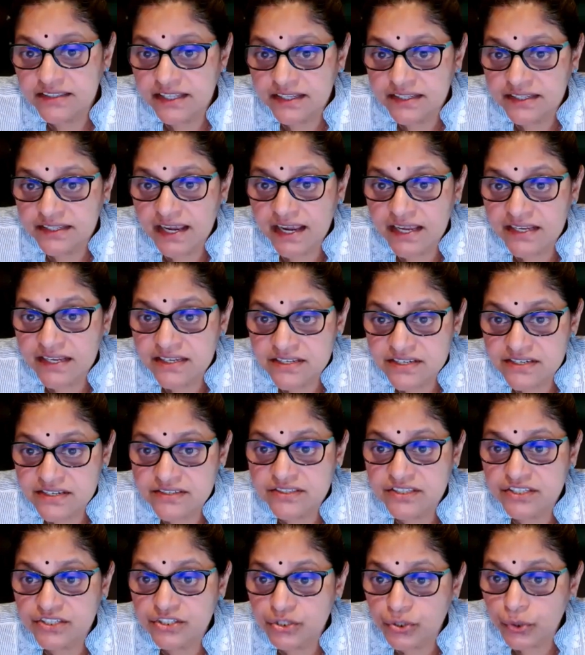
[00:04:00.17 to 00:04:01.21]
then enter
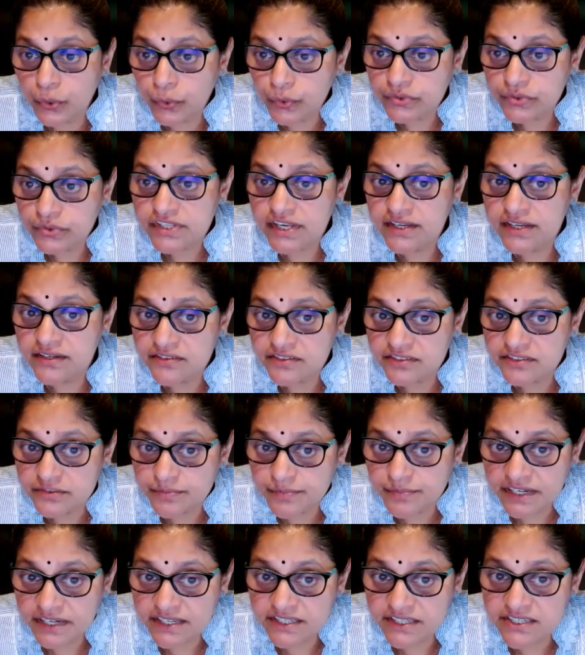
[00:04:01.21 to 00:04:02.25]
the nose and
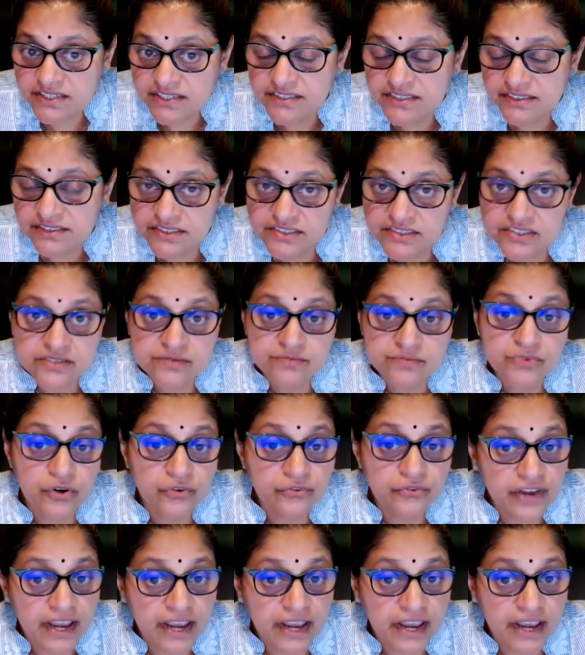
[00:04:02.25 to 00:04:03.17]
respiratory system of